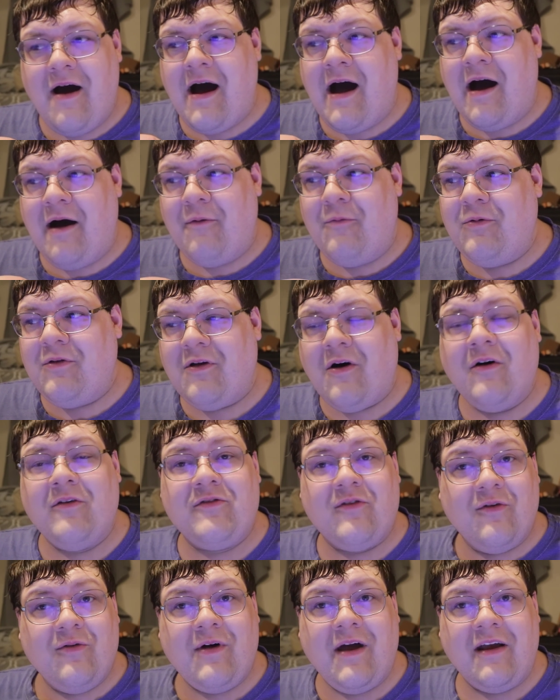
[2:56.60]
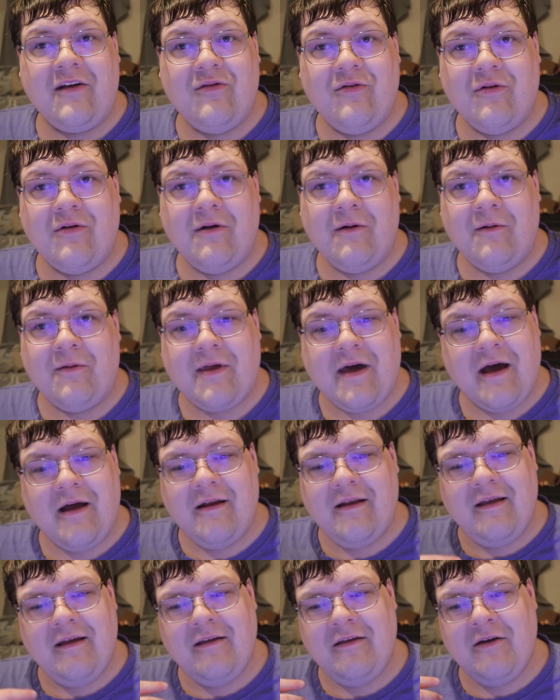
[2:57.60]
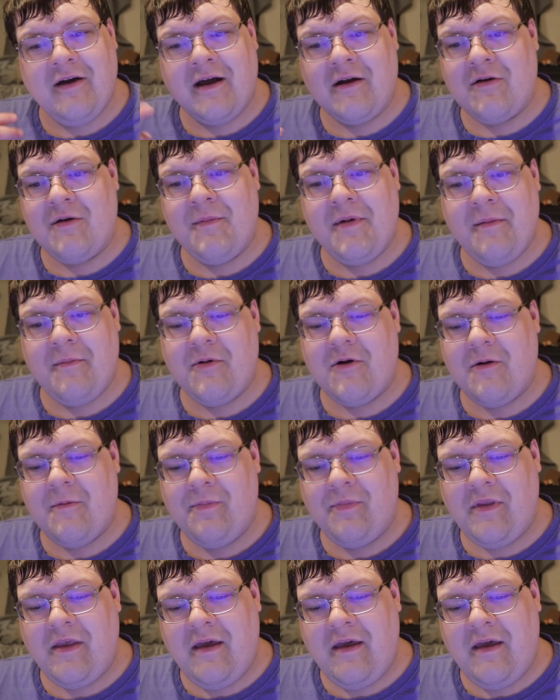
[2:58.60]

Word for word: uh, would also like to agree with that. You got to remember,